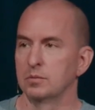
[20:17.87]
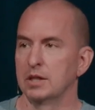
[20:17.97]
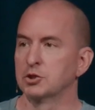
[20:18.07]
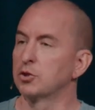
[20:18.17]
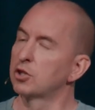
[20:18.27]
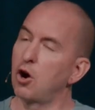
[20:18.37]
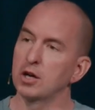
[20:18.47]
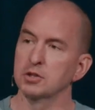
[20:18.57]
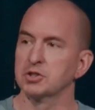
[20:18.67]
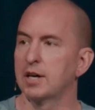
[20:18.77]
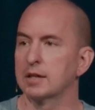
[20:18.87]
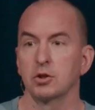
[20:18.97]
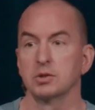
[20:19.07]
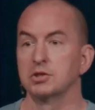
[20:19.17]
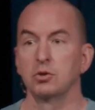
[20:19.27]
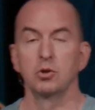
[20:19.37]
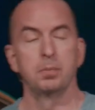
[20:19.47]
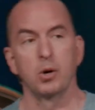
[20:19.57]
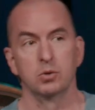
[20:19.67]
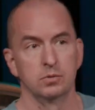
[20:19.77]
And so the lawyers are like, there is no
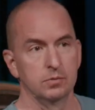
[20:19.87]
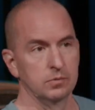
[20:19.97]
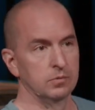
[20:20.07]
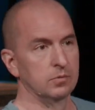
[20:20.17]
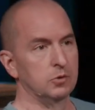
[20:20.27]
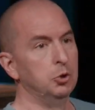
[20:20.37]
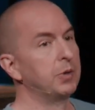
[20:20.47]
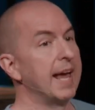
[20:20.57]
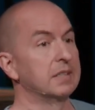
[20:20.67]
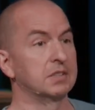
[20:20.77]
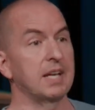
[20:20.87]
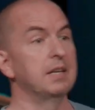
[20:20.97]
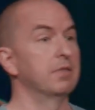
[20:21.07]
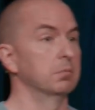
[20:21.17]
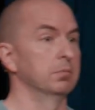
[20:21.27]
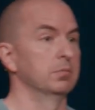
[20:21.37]
loophole. You can't save him.